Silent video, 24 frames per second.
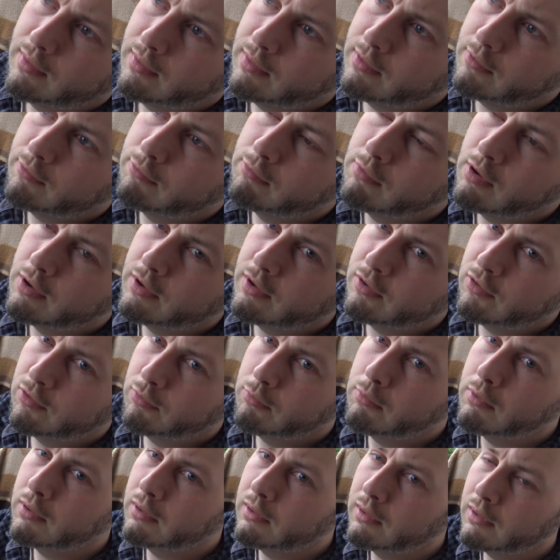the right
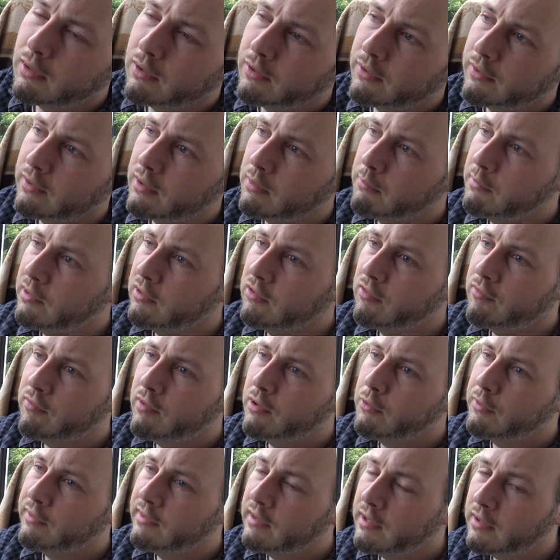white line come into
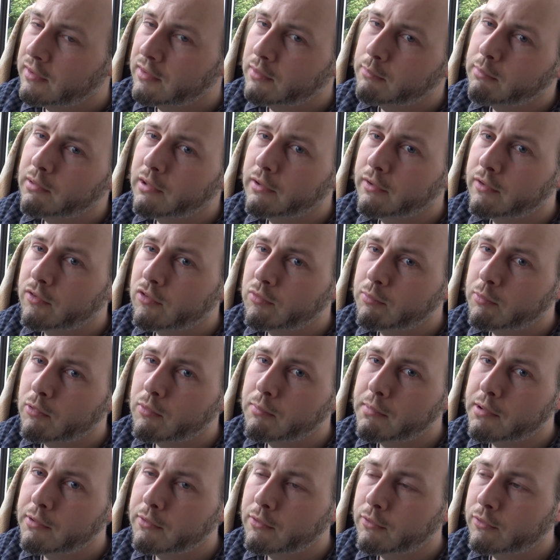view in the other blind spot
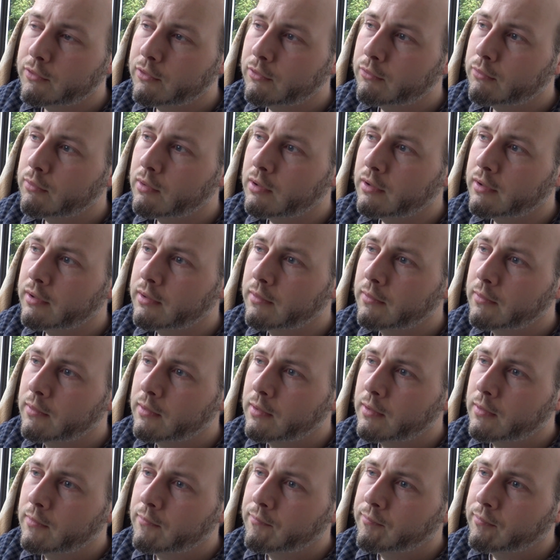mirror on your right.
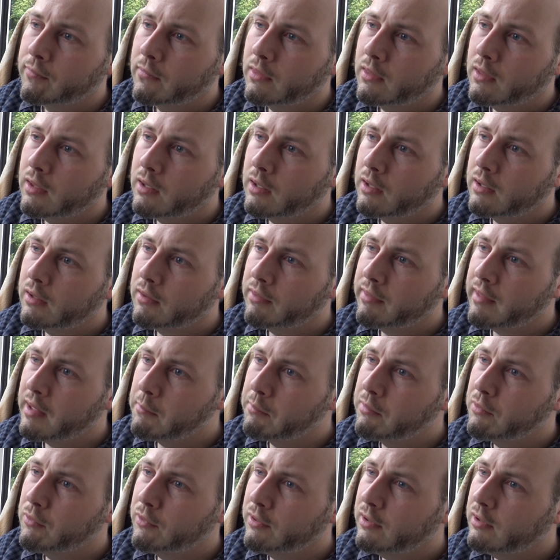And at
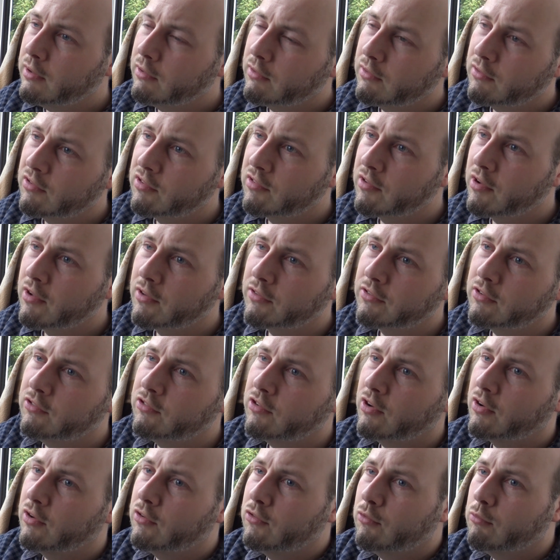that point you can start to
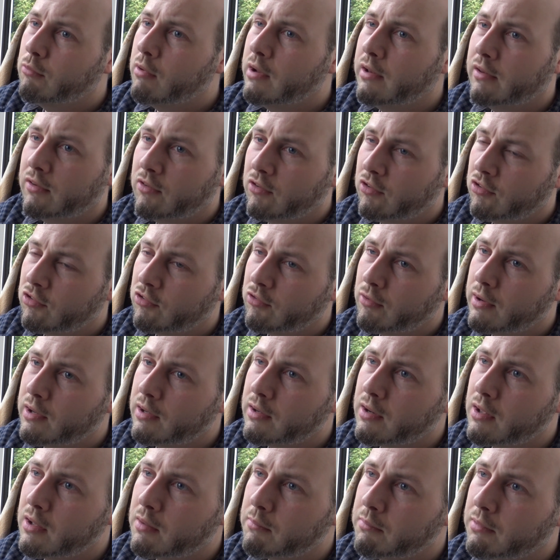judge when to
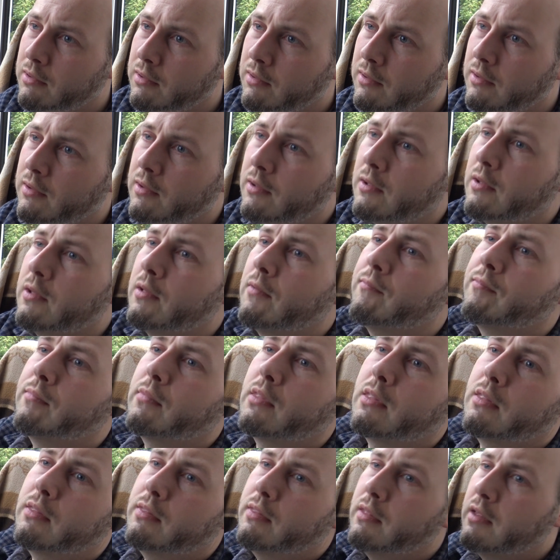straighten up.
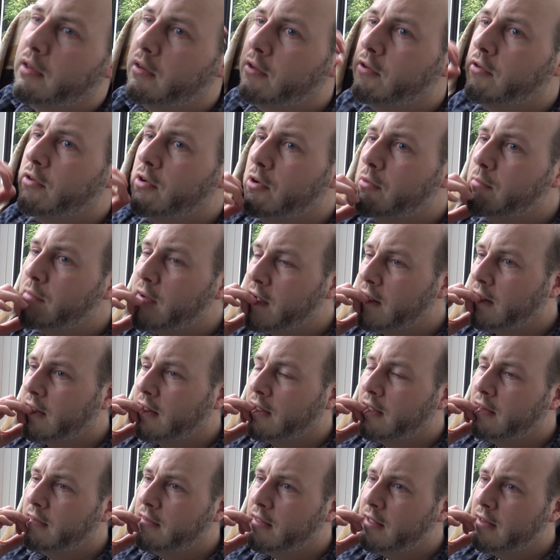Then you go
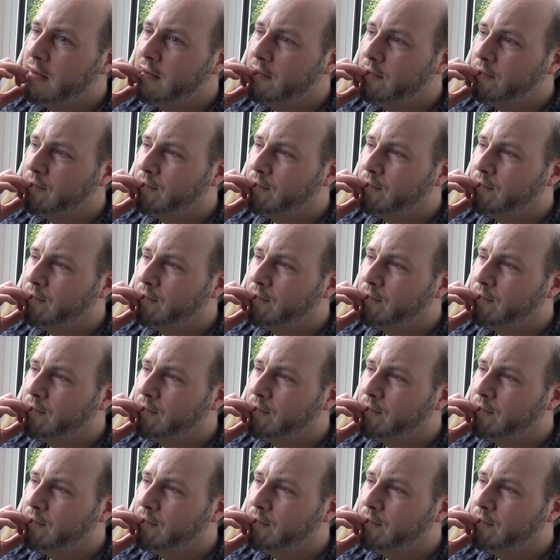back, and then